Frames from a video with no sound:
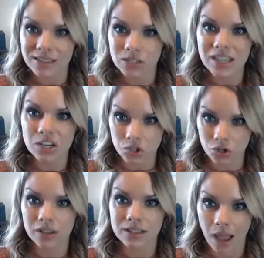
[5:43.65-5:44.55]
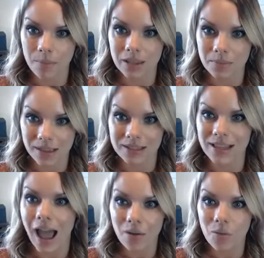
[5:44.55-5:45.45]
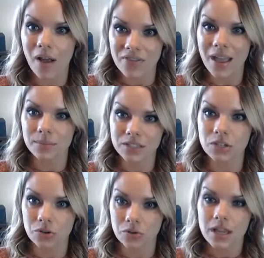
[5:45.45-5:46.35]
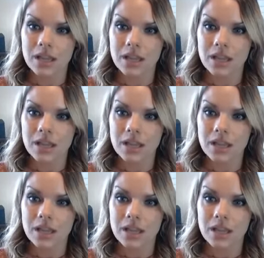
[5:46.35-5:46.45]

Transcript: to the insurance company, because I want to